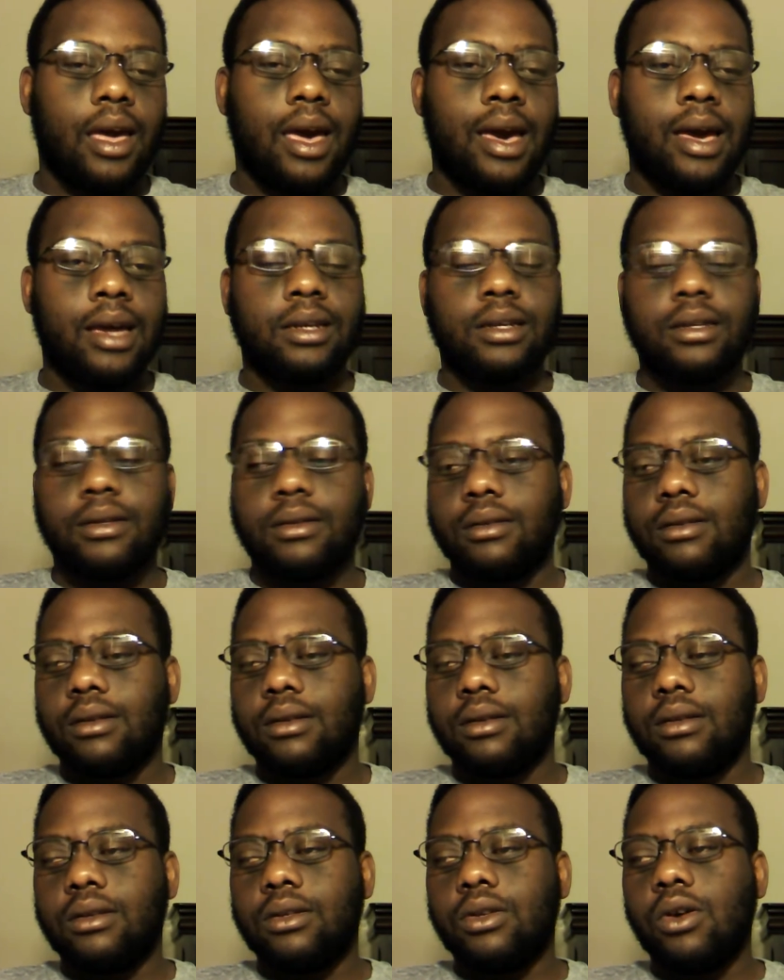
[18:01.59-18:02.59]
And
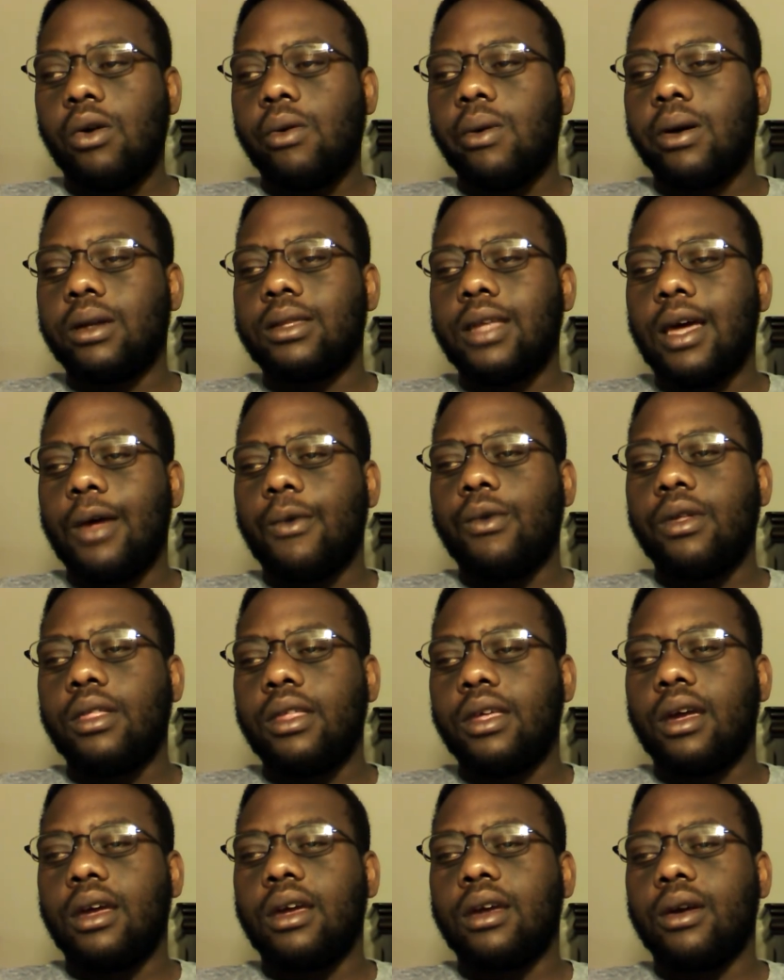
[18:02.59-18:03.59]
Nora, that
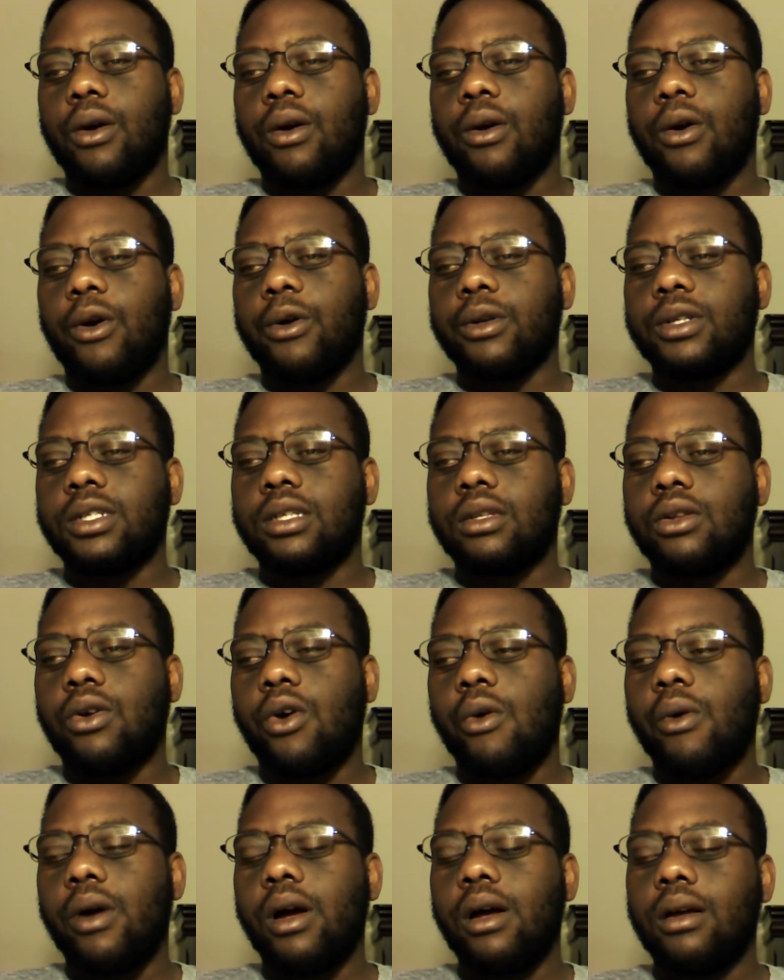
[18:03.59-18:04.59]
really hurts
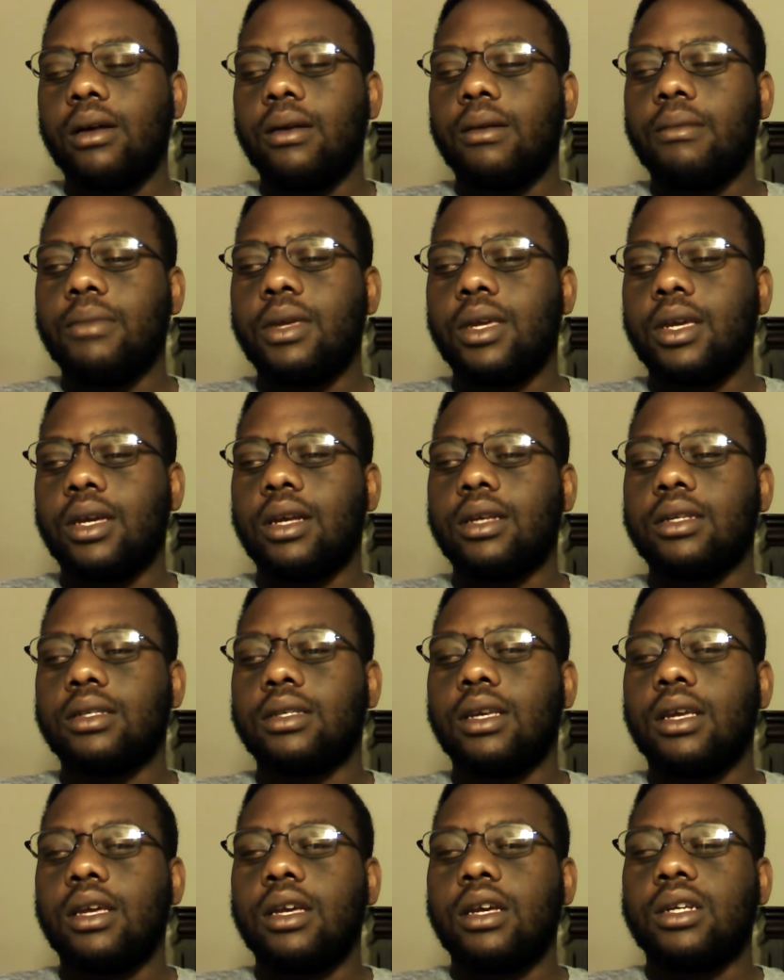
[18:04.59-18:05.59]
Nora
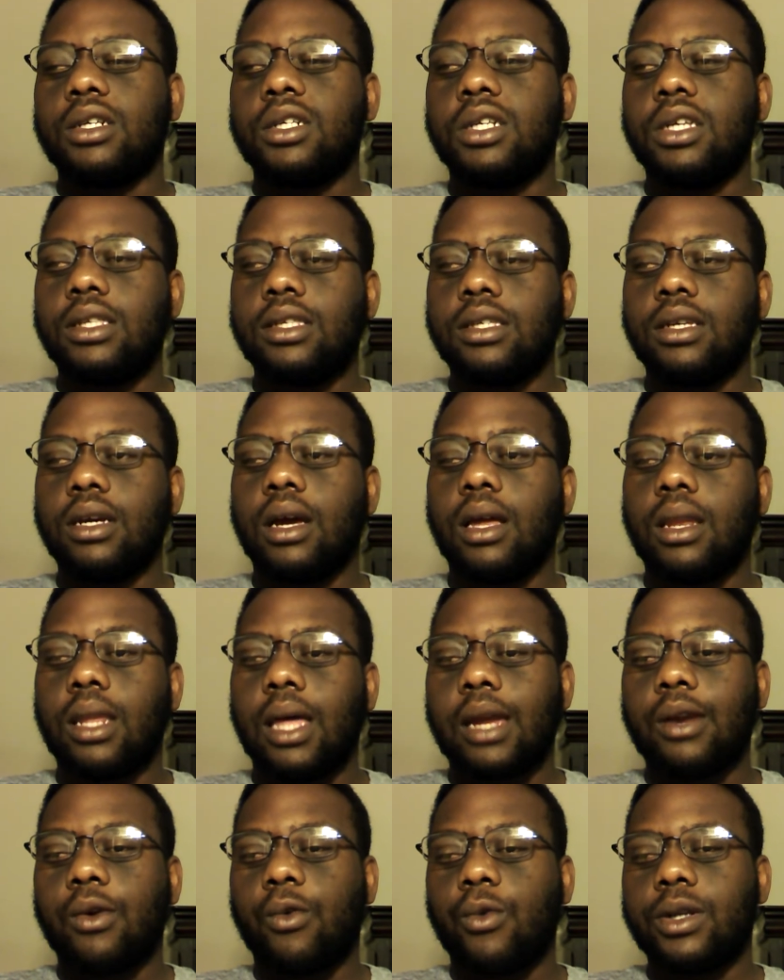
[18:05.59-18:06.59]
because she took a
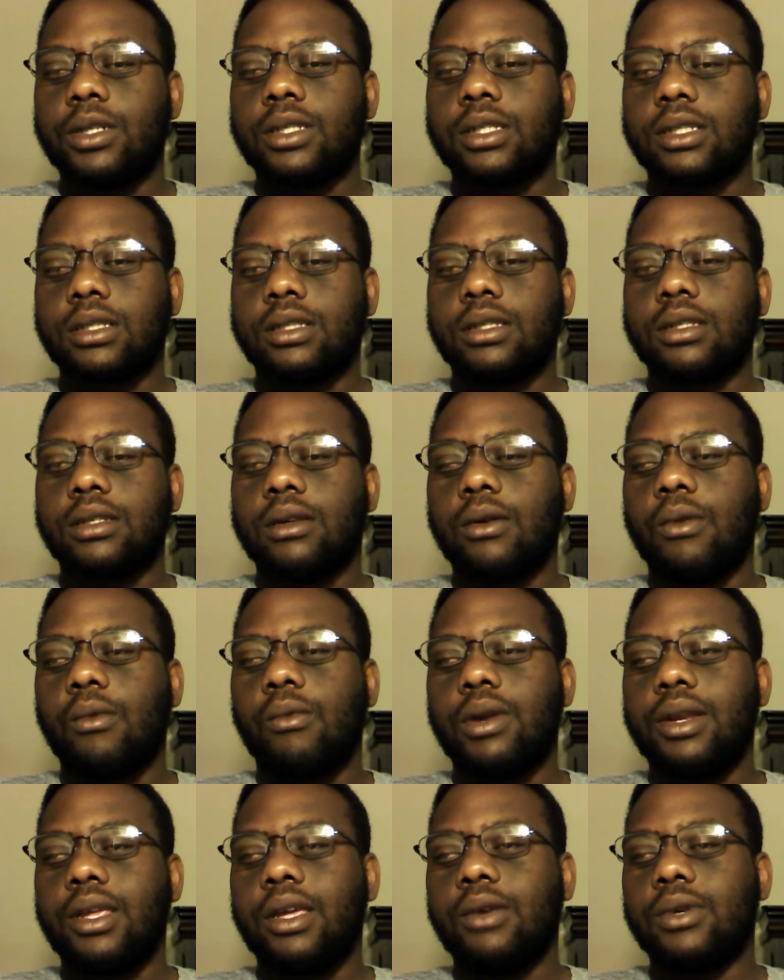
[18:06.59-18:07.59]
lot of risks
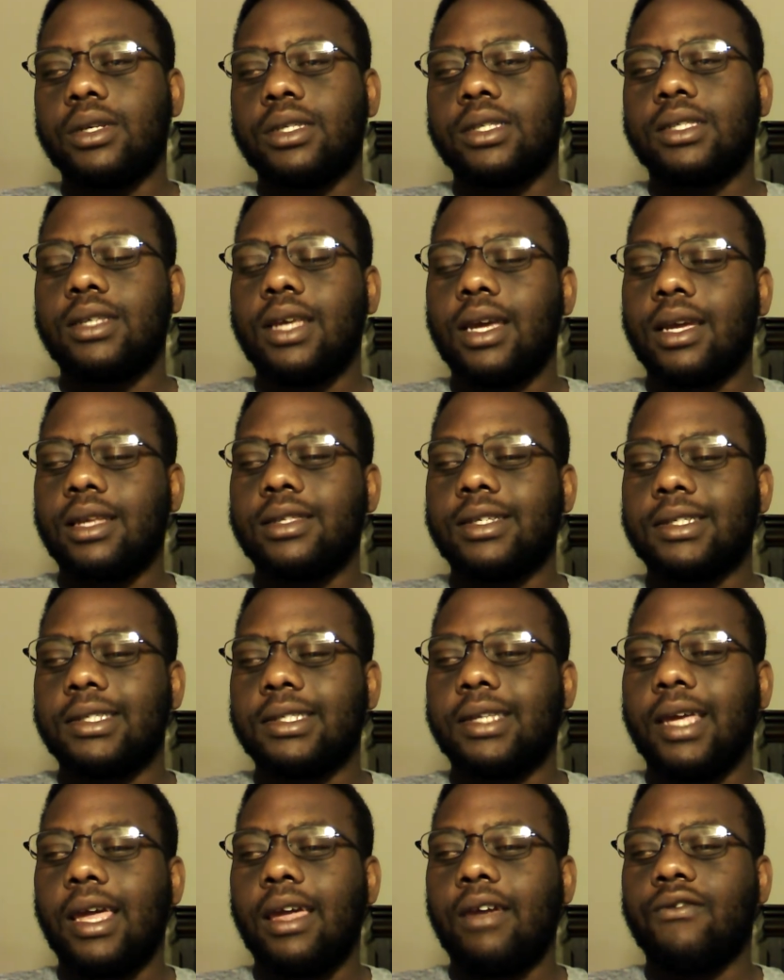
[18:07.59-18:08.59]
when he was sick to
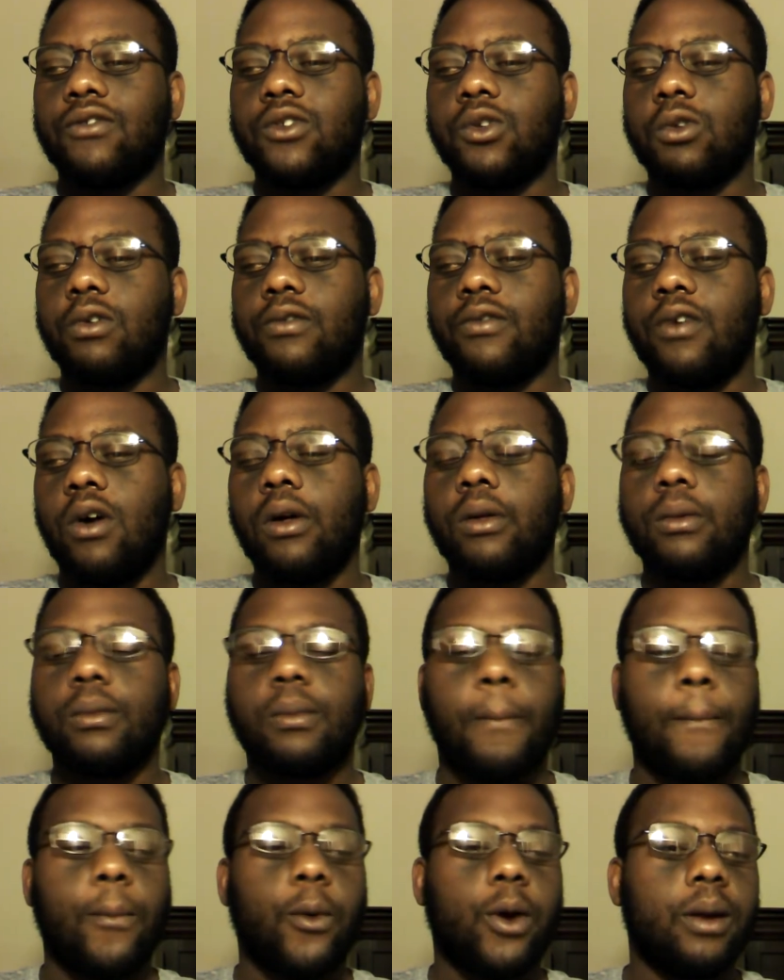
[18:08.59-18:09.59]
save Torvald,
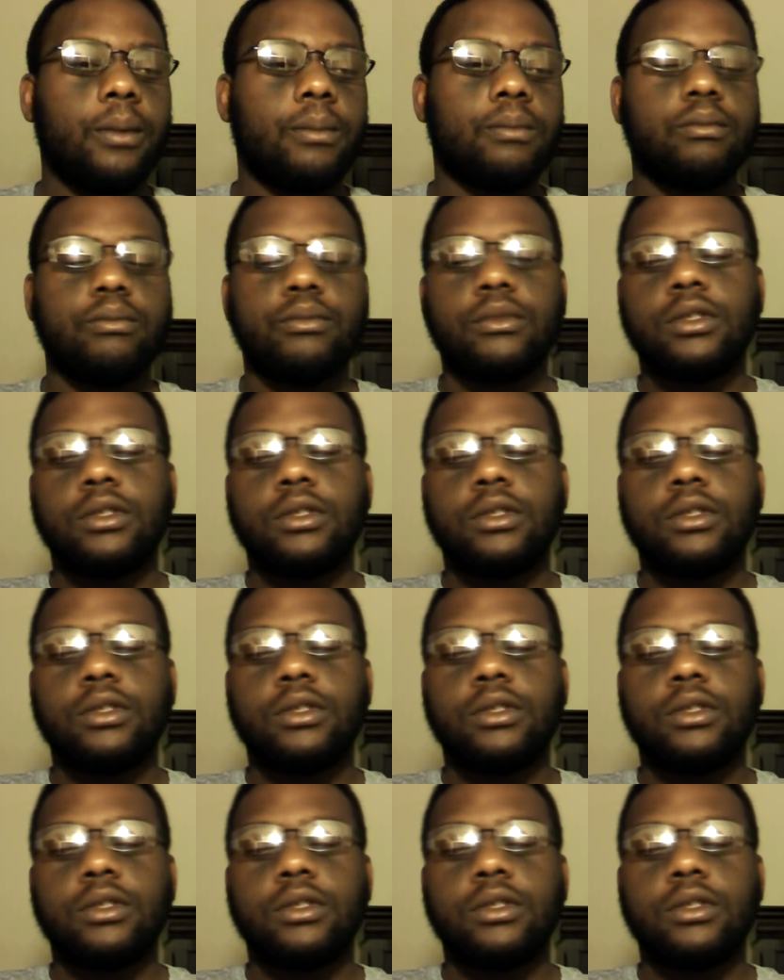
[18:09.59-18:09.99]
right?